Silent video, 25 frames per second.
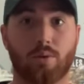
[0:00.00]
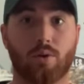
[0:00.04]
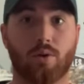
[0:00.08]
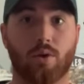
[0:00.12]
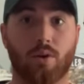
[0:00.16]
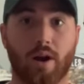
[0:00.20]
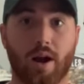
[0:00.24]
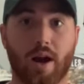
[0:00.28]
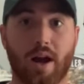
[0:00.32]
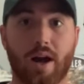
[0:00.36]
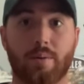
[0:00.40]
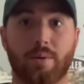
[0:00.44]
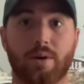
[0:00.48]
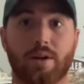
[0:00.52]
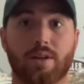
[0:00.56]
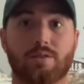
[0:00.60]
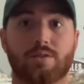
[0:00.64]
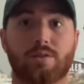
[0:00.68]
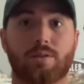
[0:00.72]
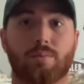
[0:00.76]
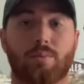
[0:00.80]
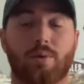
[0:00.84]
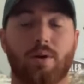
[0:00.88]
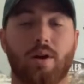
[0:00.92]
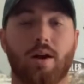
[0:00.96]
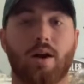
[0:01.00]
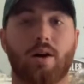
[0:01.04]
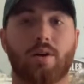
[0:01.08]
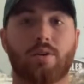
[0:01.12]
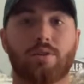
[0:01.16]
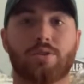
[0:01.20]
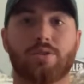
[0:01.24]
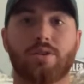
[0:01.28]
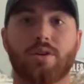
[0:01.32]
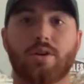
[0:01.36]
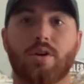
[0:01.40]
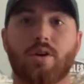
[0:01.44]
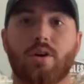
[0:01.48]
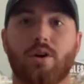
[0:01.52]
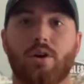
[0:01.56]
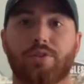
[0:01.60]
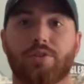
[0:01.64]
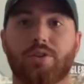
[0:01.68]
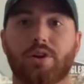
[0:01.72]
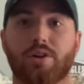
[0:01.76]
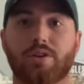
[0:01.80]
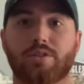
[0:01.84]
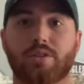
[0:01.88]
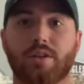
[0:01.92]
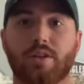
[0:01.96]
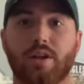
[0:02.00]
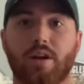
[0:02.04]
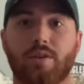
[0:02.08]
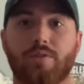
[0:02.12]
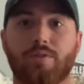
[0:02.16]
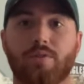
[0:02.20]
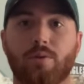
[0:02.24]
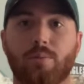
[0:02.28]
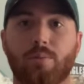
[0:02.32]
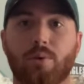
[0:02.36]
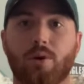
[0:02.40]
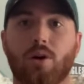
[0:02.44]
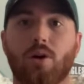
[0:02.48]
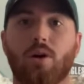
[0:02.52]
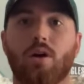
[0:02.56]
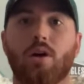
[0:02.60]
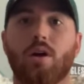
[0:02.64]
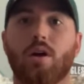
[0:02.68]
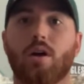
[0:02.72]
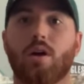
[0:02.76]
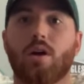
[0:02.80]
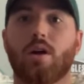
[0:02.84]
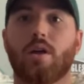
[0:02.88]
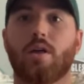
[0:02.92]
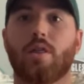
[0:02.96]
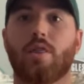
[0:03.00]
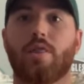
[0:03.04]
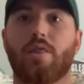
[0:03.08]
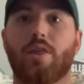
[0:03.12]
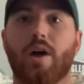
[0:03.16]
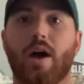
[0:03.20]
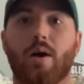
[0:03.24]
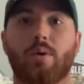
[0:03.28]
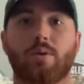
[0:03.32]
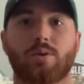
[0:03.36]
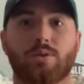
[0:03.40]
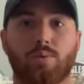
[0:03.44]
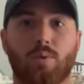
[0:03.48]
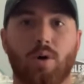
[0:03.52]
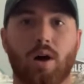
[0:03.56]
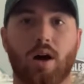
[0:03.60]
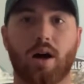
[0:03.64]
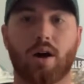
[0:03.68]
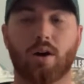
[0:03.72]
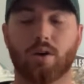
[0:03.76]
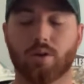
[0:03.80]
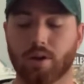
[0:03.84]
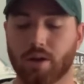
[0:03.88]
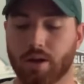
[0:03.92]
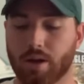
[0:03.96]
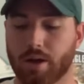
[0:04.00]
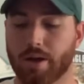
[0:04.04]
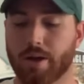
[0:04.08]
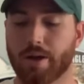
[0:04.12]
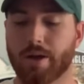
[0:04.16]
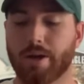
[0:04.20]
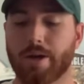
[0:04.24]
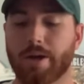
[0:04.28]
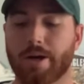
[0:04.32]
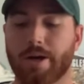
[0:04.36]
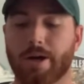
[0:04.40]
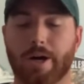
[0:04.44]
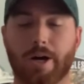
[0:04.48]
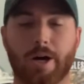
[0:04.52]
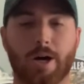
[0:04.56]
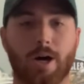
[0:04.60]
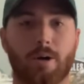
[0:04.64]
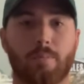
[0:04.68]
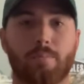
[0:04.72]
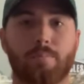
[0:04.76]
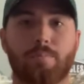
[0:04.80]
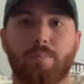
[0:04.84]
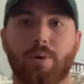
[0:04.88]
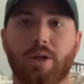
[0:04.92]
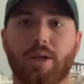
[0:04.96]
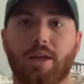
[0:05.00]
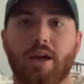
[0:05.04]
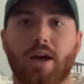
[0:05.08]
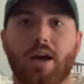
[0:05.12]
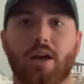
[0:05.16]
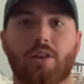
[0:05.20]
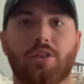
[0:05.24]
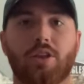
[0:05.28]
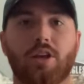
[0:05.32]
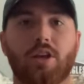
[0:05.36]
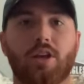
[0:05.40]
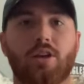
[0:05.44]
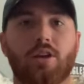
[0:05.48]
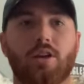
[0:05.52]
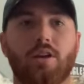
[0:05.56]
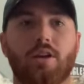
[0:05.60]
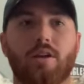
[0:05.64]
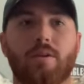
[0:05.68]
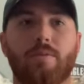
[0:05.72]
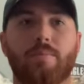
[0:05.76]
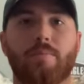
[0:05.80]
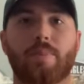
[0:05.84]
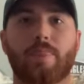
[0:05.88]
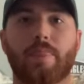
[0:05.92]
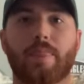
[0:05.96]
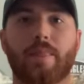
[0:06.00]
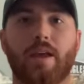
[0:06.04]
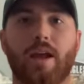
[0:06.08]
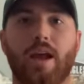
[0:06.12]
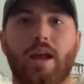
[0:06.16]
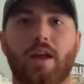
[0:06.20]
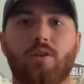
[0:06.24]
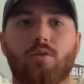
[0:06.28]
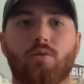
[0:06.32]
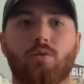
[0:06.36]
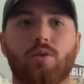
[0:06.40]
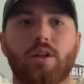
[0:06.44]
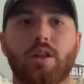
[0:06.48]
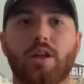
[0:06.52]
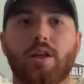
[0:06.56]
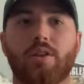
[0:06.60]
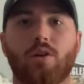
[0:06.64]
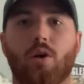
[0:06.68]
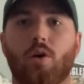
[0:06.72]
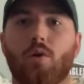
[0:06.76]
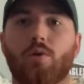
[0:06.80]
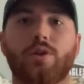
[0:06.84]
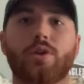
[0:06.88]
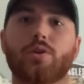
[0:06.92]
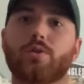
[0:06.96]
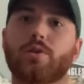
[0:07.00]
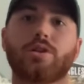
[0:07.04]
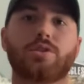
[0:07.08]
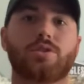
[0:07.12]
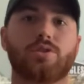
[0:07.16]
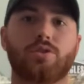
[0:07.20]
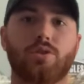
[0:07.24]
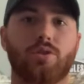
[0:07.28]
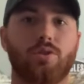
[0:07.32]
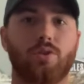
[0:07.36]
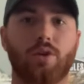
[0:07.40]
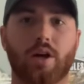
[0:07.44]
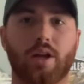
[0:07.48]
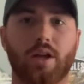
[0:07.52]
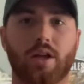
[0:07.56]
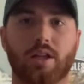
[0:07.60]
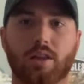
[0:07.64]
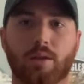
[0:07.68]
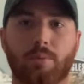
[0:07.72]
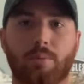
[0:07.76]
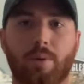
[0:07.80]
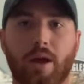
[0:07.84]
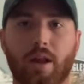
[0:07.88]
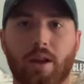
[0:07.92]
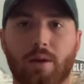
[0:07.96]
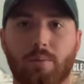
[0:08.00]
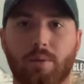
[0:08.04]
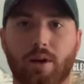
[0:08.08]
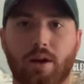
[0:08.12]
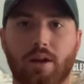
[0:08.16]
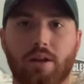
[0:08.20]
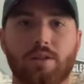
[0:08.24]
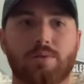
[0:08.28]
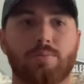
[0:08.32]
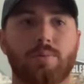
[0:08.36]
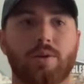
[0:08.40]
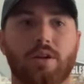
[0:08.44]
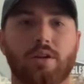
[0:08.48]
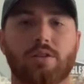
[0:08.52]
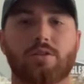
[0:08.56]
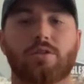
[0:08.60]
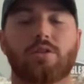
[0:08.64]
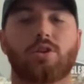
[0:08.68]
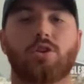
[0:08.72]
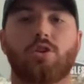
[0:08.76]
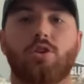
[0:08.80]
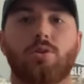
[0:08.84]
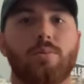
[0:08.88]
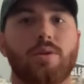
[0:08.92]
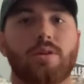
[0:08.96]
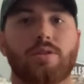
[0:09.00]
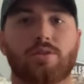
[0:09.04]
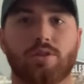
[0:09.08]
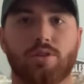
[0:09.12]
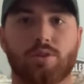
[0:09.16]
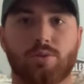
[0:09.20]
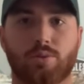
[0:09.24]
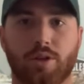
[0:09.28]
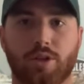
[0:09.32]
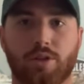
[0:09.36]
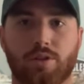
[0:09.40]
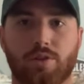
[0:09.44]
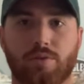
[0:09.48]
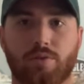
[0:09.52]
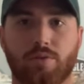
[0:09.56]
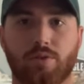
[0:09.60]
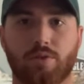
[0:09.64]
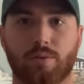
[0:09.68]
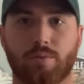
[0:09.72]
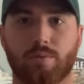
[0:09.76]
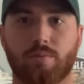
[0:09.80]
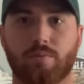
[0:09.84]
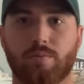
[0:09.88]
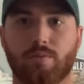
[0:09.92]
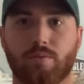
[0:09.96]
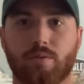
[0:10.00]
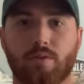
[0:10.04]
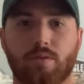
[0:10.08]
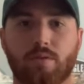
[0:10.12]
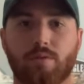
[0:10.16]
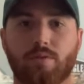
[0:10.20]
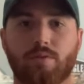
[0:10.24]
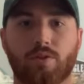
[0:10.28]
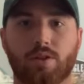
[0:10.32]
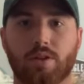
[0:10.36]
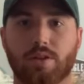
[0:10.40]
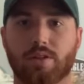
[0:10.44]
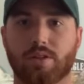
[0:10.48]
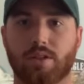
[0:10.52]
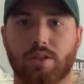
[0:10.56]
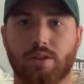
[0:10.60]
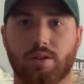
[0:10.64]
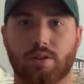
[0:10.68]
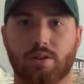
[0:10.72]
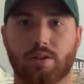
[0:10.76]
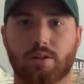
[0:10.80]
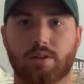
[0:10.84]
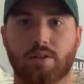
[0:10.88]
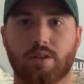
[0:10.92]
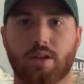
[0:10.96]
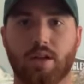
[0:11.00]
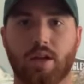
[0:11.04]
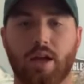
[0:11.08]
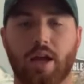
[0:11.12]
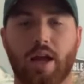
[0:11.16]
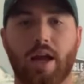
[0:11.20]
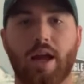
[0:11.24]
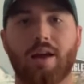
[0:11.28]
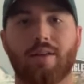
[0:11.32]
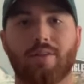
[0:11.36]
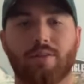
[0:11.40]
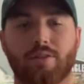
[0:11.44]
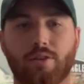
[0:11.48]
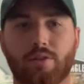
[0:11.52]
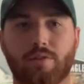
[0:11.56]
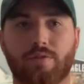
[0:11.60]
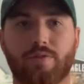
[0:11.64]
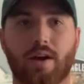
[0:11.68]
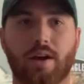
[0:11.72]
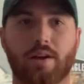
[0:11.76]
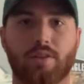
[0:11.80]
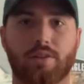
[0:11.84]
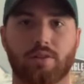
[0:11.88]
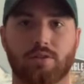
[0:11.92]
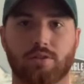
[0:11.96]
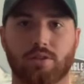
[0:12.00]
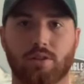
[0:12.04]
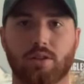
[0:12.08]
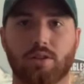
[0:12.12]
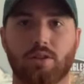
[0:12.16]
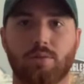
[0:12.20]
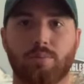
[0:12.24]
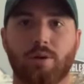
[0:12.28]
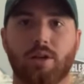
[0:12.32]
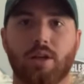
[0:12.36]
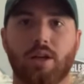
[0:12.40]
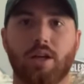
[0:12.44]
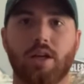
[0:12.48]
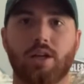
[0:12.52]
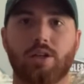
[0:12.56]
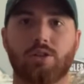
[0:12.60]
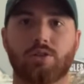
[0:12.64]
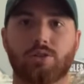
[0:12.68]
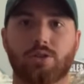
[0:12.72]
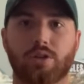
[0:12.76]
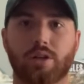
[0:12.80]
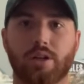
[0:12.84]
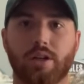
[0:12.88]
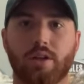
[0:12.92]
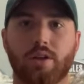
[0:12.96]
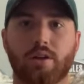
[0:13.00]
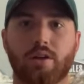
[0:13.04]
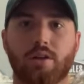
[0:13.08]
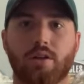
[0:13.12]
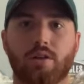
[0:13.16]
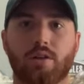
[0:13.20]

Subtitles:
grab against the Browns on Thursday Night Football. That was wild. But yeah, I think And really, the only reason you got to hit the panic button is because of the QB situation for the Steelers and the fact there's a little bit of injury,